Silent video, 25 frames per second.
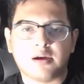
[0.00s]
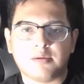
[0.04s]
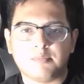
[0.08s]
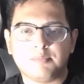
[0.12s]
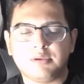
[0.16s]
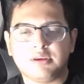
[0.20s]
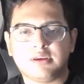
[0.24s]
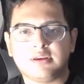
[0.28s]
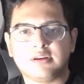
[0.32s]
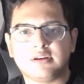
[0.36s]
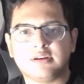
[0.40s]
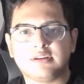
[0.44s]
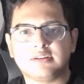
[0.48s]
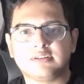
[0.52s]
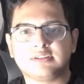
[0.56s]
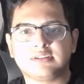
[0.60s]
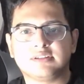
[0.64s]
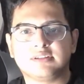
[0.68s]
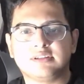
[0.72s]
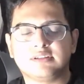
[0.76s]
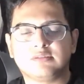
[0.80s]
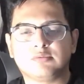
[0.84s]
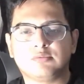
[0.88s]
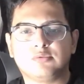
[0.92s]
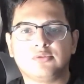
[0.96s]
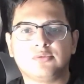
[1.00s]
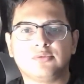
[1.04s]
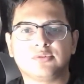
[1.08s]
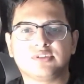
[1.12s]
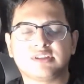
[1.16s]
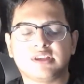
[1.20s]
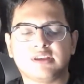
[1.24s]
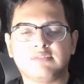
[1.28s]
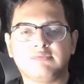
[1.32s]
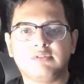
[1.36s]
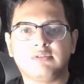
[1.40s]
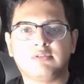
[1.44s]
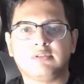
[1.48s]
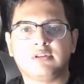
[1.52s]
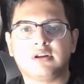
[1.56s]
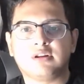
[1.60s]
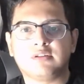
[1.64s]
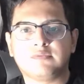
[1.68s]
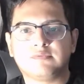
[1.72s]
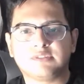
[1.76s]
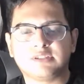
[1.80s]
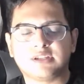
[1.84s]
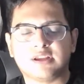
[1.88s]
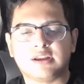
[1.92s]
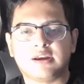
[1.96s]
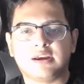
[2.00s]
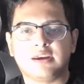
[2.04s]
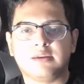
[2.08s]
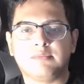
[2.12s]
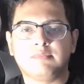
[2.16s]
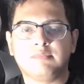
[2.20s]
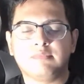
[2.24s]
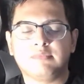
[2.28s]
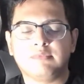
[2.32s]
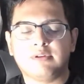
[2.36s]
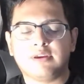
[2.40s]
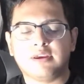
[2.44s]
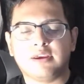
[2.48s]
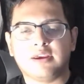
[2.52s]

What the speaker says: because this will save you a lot of time